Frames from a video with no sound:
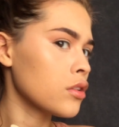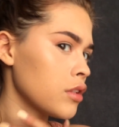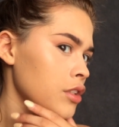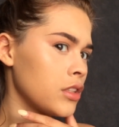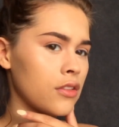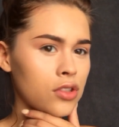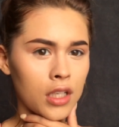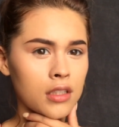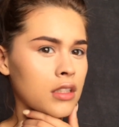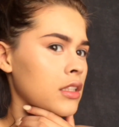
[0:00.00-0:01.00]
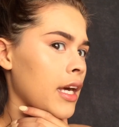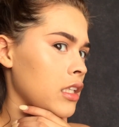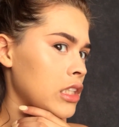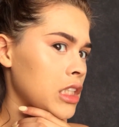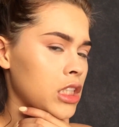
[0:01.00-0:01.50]
So I just give you like a
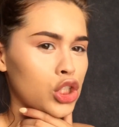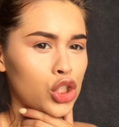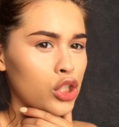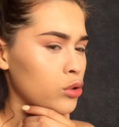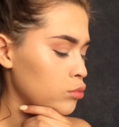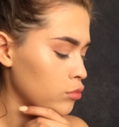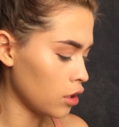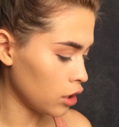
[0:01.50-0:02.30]
slight dew.